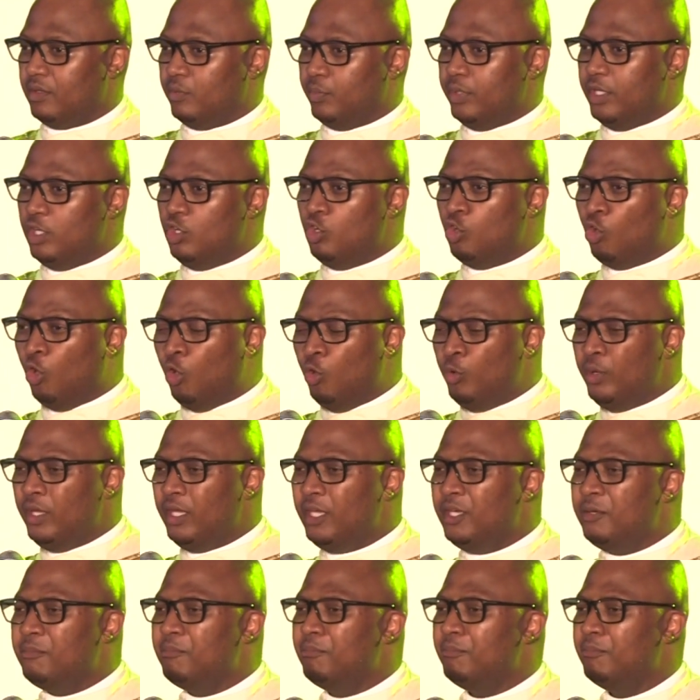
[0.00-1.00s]
we know
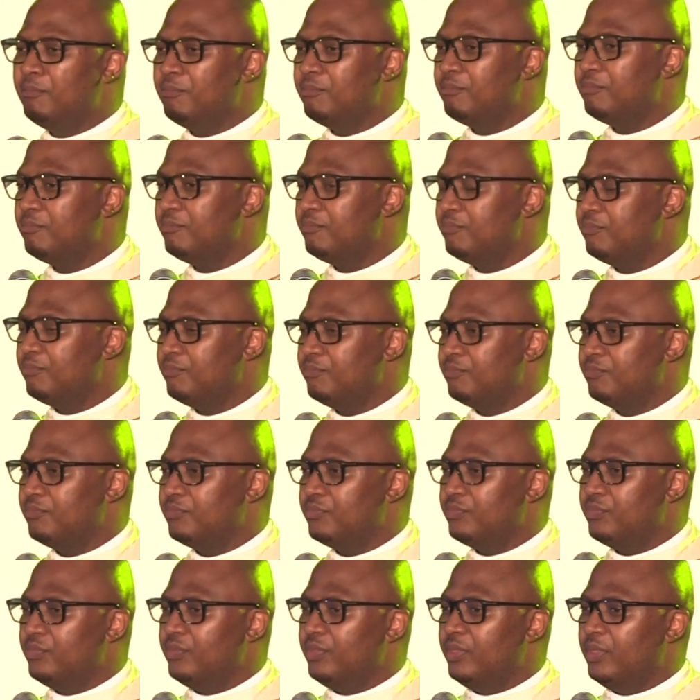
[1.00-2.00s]
him
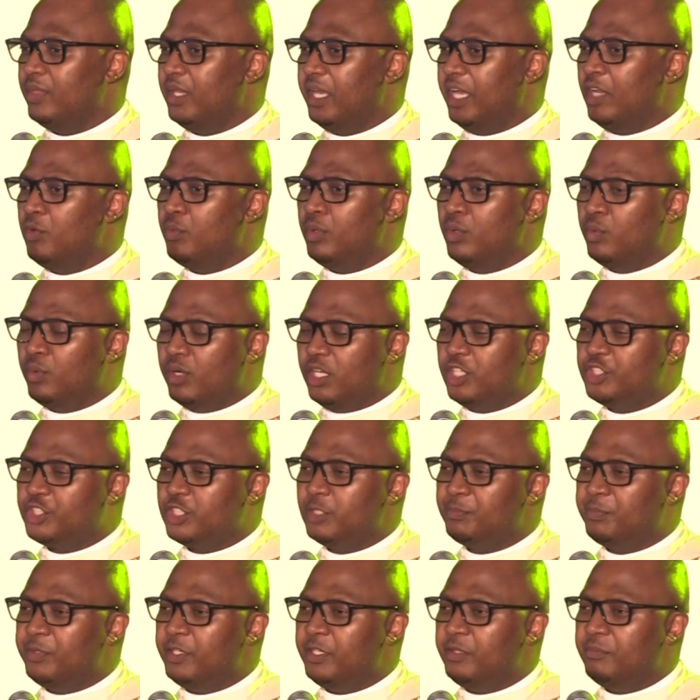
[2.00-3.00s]
and we
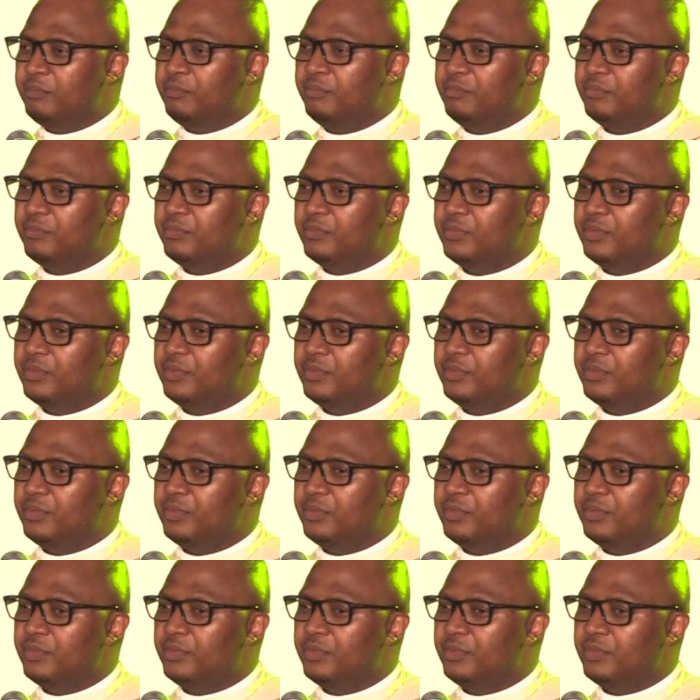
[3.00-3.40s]
worship him